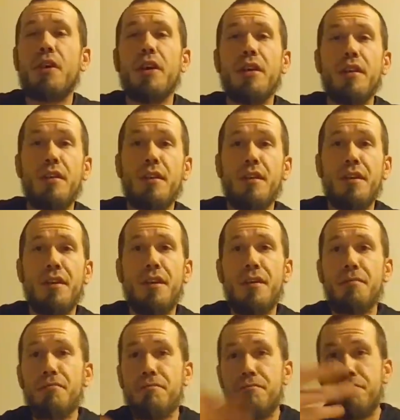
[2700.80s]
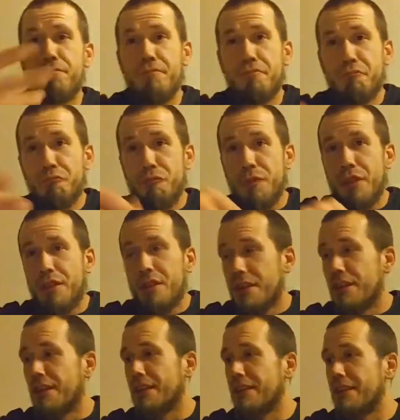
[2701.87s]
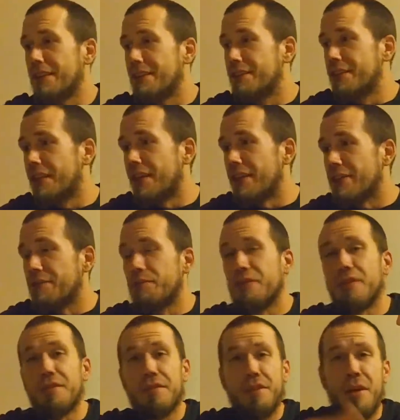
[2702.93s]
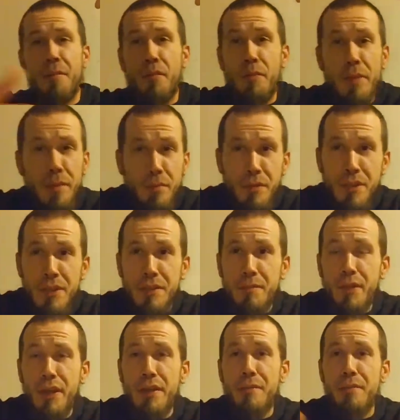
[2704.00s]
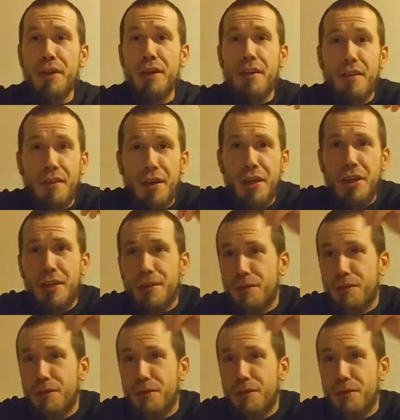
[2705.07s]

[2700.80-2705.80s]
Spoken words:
way, I didn't get a chance, but a couple people hit the PayPal.